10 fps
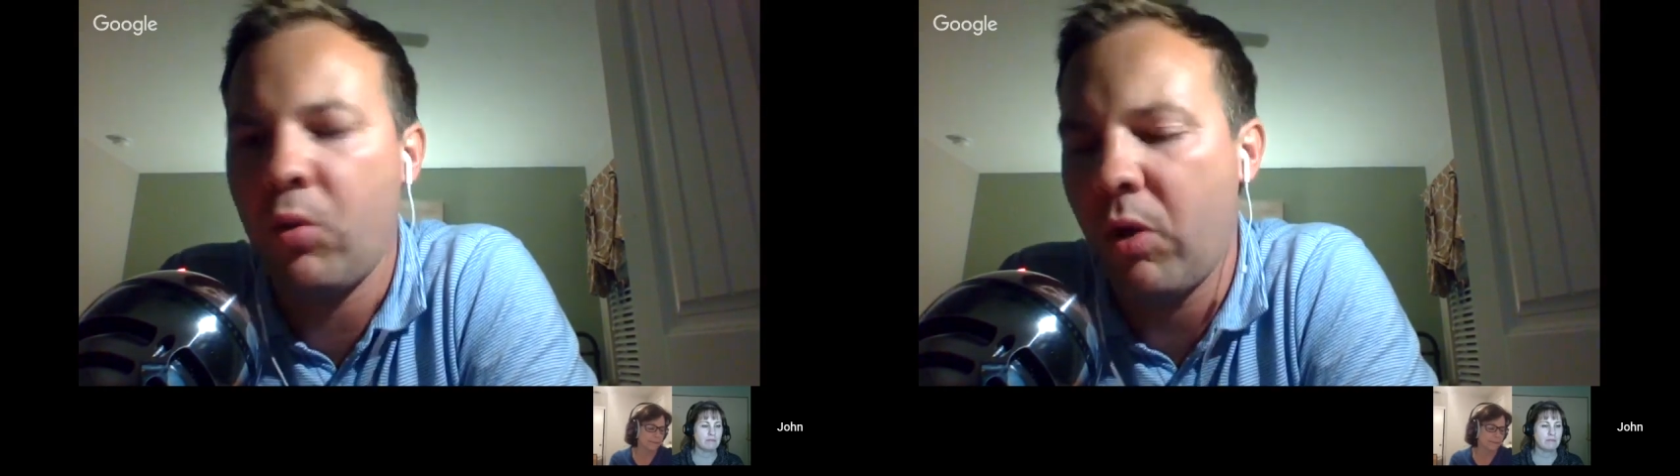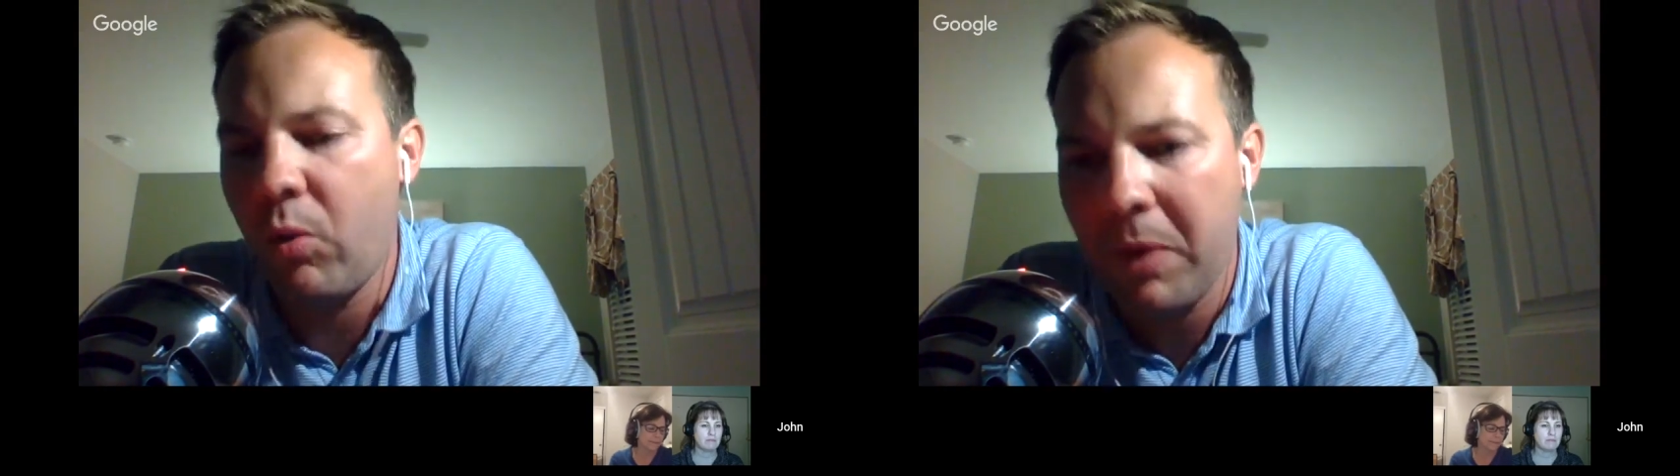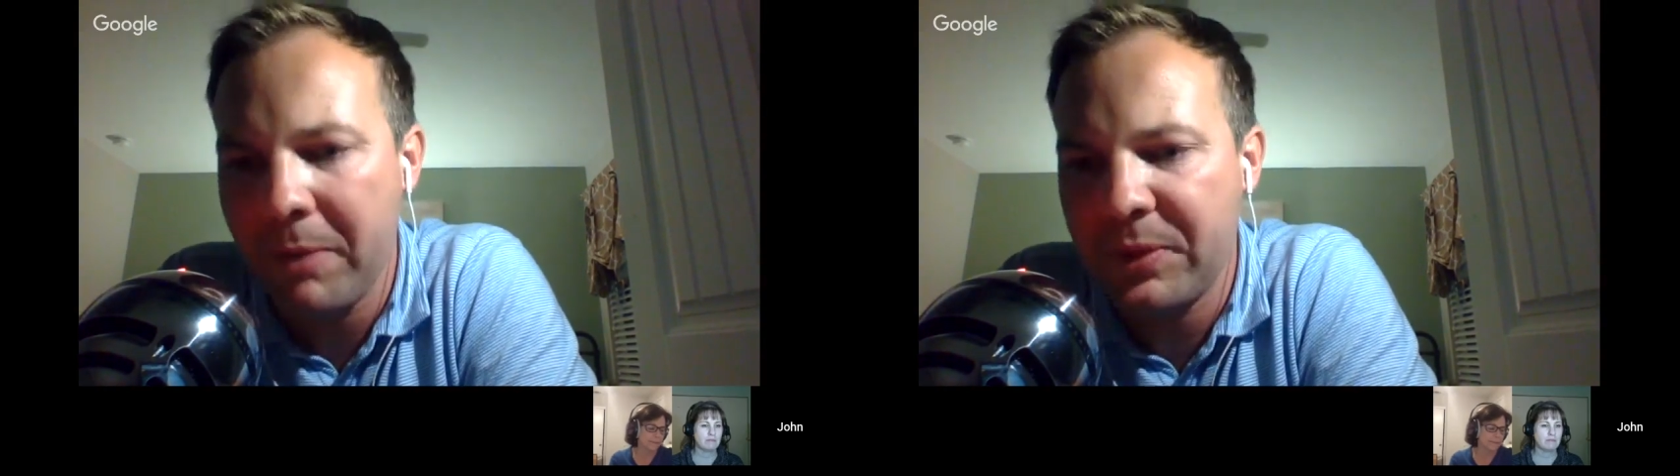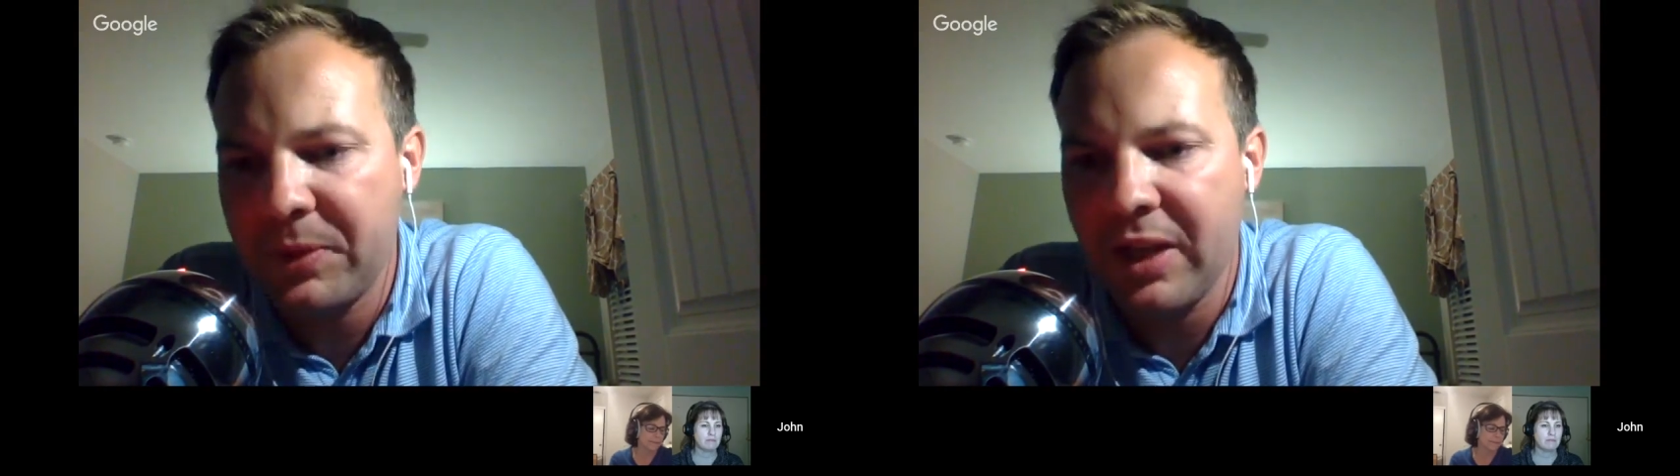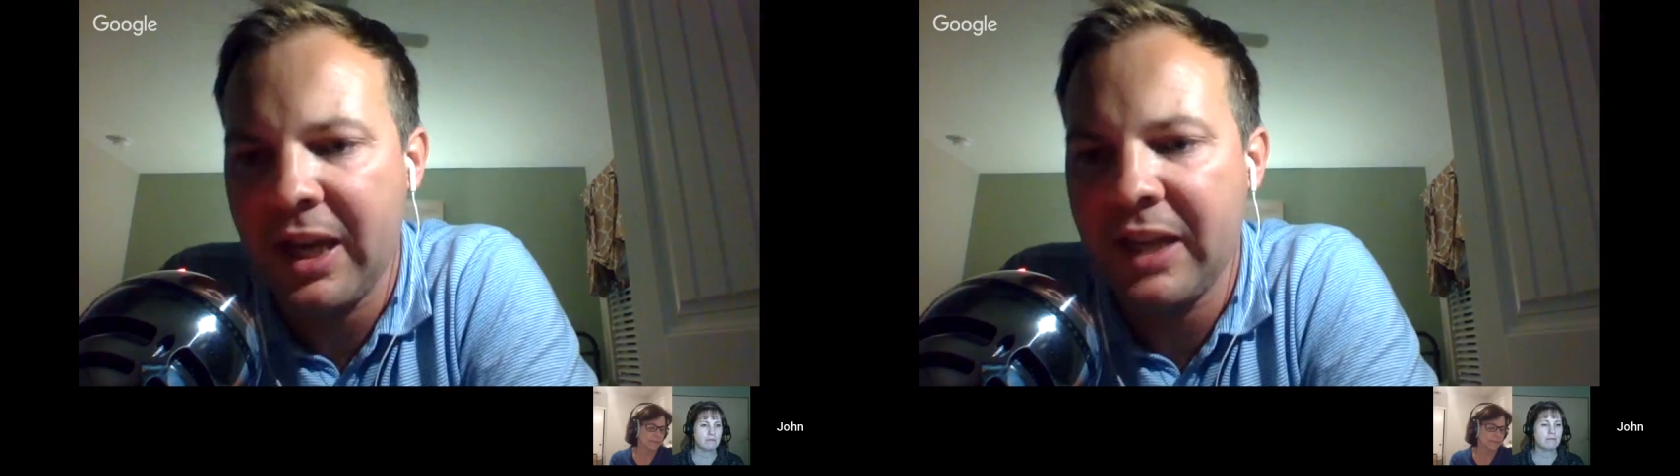or a
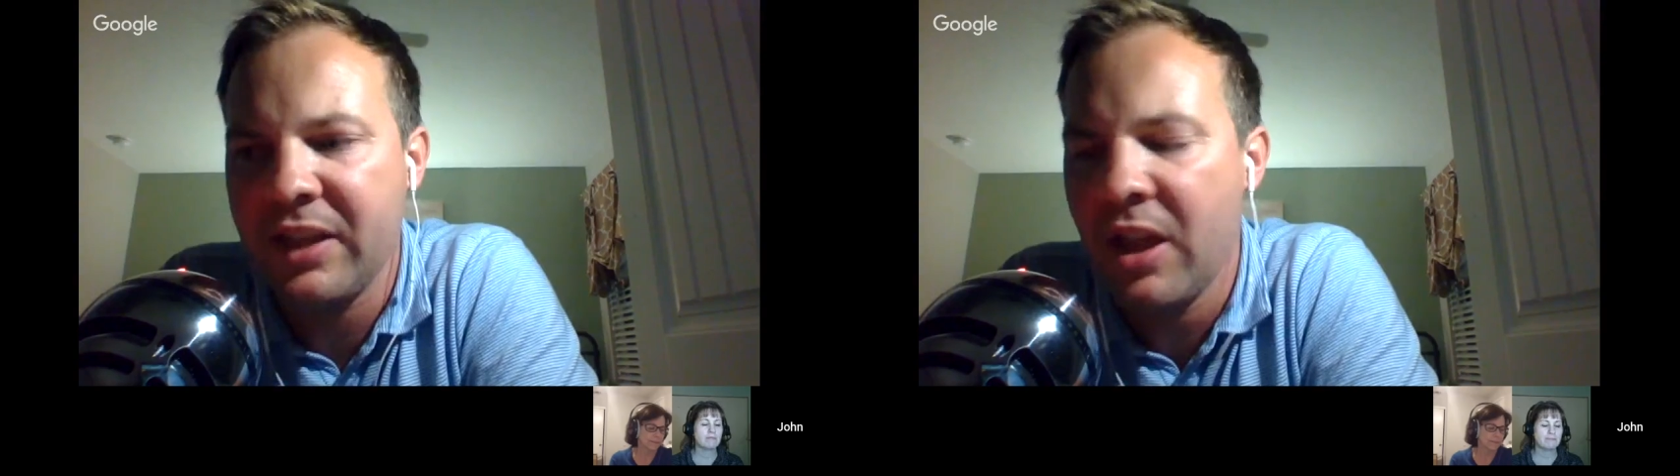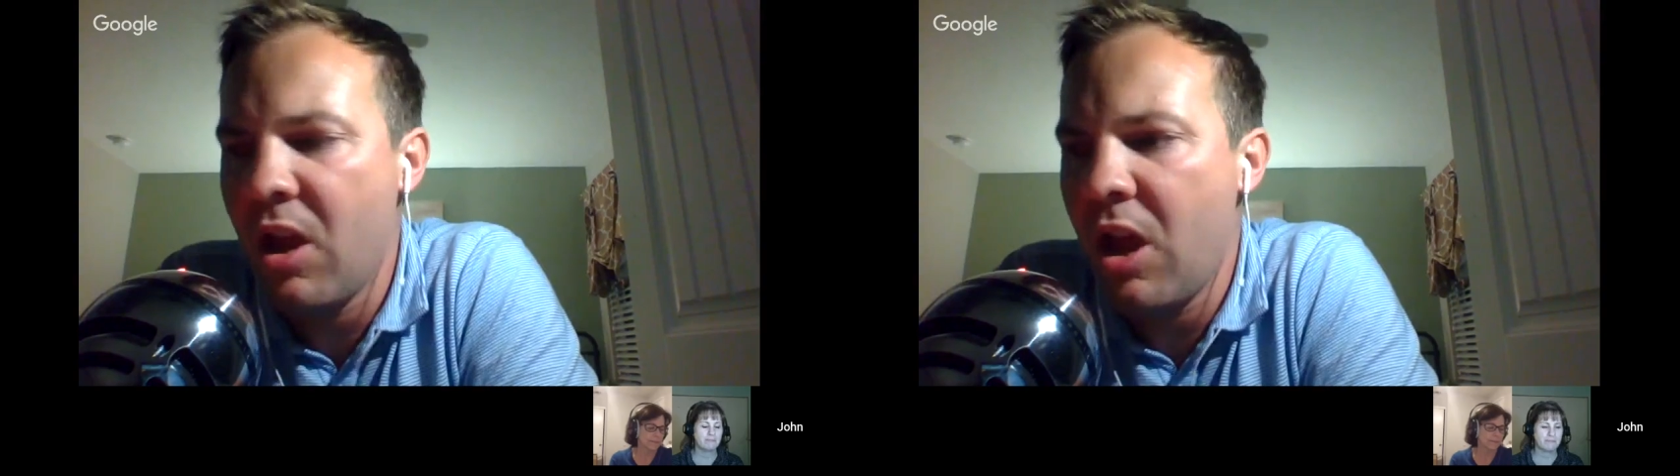website.